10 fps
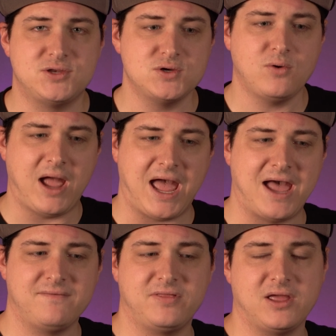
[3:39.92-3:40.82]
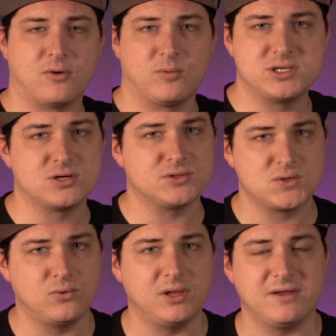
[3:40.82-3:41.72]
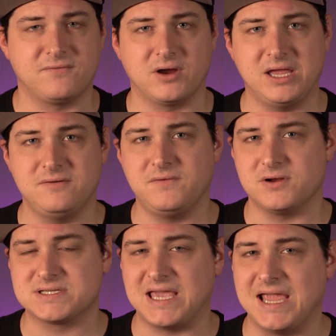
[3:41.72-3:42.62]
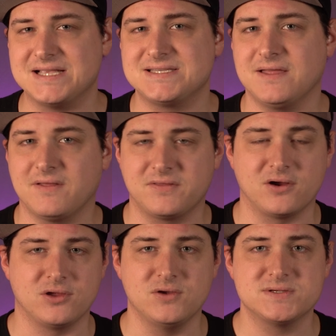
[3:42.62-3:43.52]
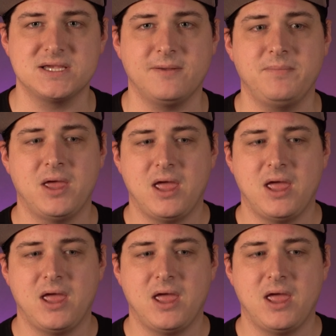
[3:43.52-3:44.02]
do have the original tooling for Invir's casing that they're using,